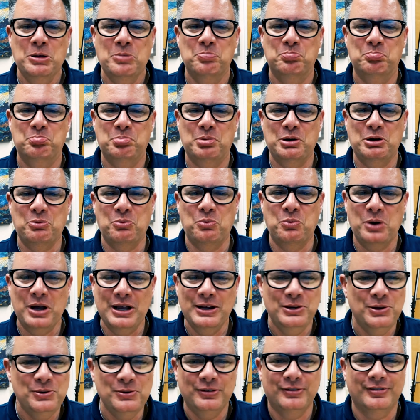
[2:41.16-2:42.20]
But when
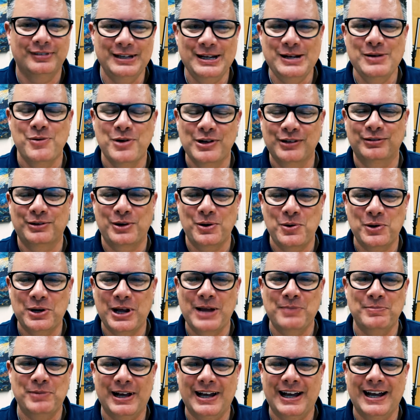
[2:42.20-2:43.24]
you see what's going
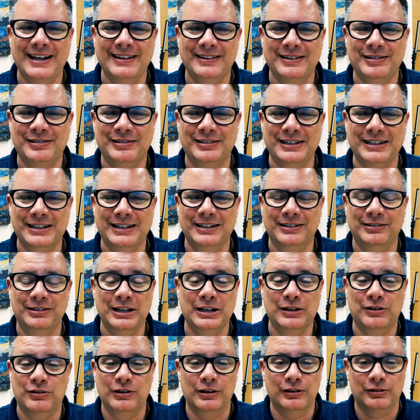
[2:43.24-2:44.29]
on behind the scenes,
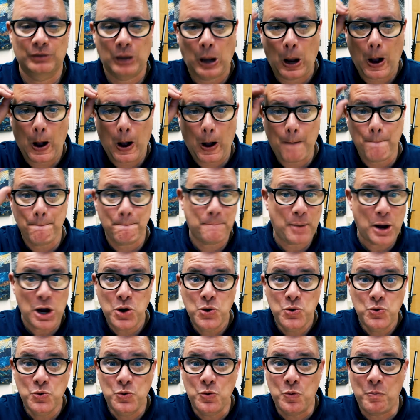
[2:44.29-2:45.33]
it just,
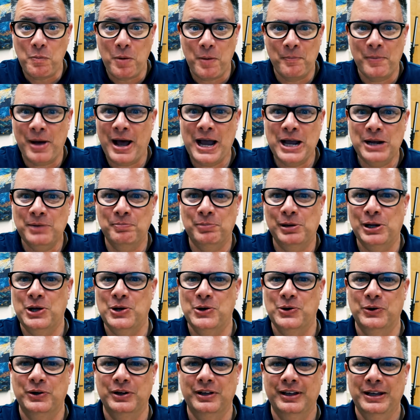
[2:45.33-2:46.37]
boom, mind
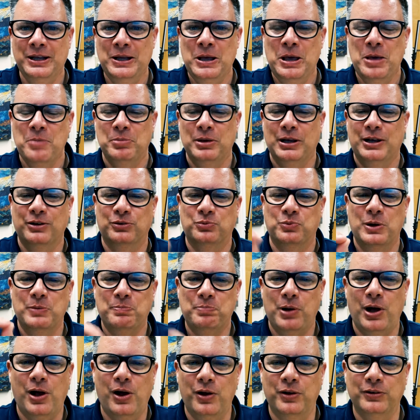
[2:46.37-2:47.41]
blown. Because what
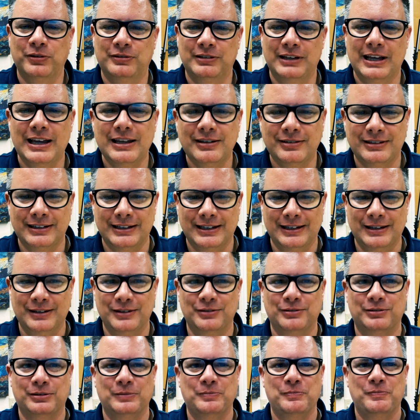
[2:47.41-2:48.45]
Paul says
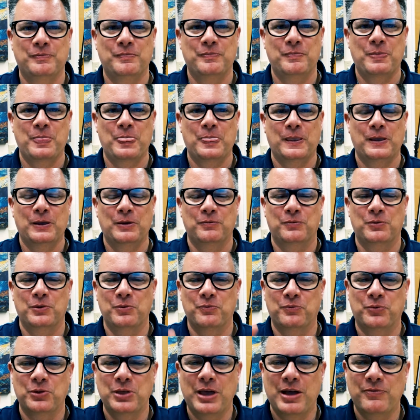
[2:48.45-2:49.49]
is,
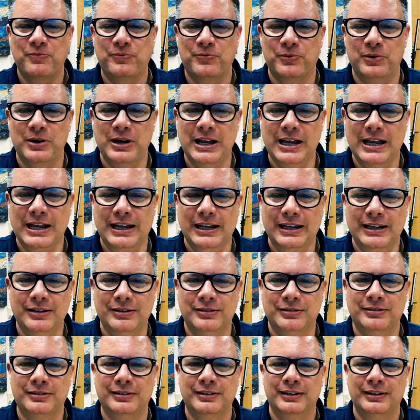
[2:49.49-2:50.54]
for that
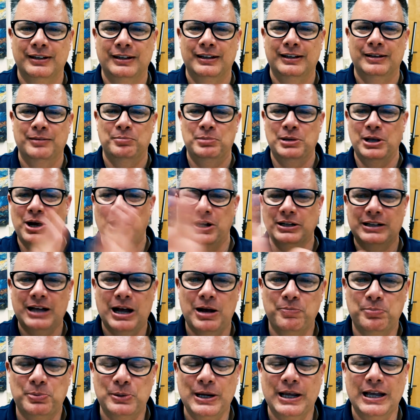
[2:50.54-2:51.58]
phrase, beyond
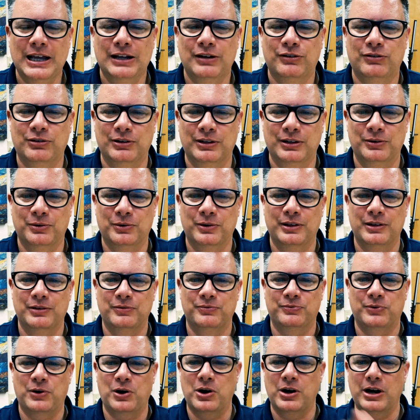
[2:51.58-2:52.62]
comprehension, or that
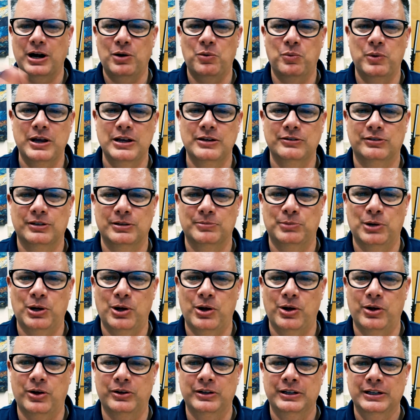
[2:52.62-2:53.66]
far outweighs them
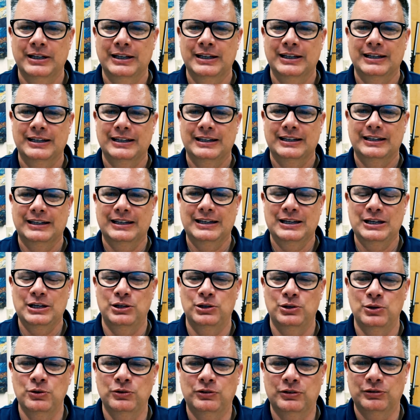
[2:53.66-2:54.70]
all, he
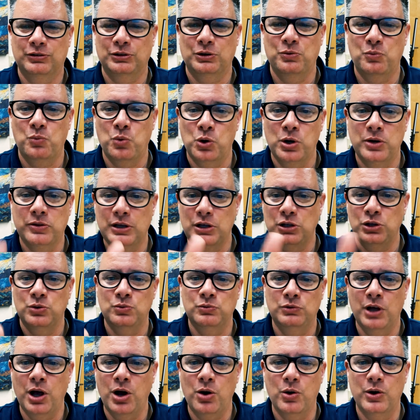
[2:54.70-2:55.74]
uses a word that you
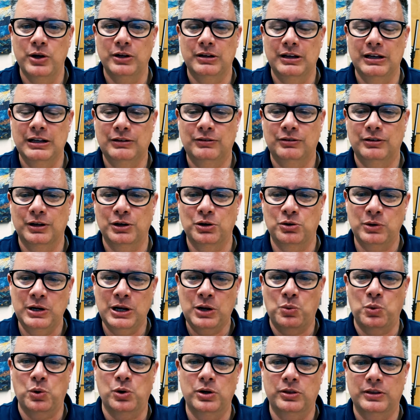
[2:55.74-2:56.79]
know. It's a
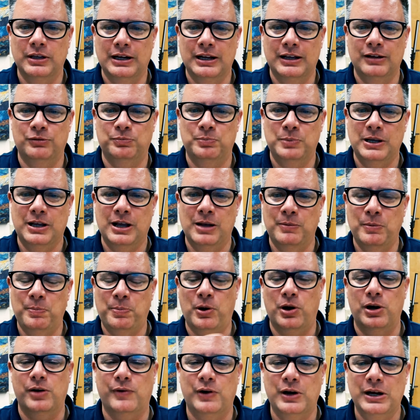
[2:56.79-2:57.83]
Greek word that has become a
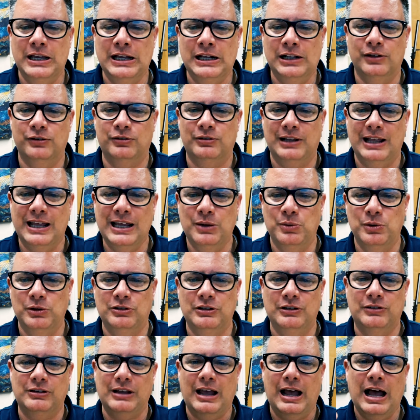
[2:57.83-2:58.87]
part of our English language.
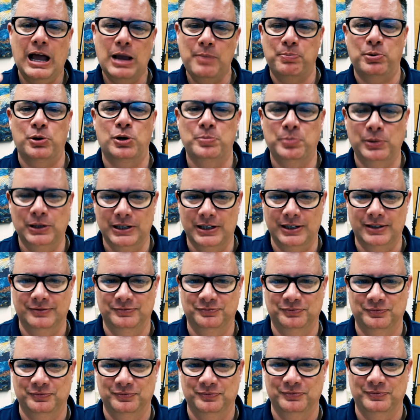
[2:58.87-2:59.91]
It's hyperbole.
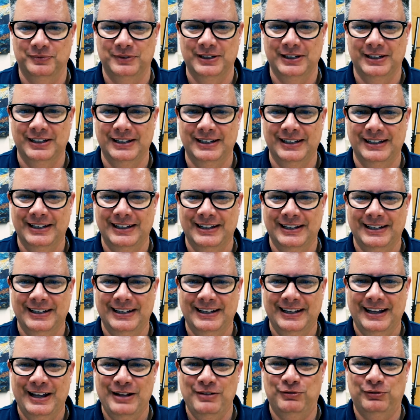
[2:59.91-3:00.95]

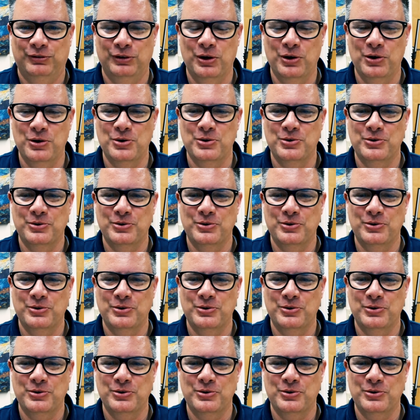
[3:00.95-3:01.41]
And so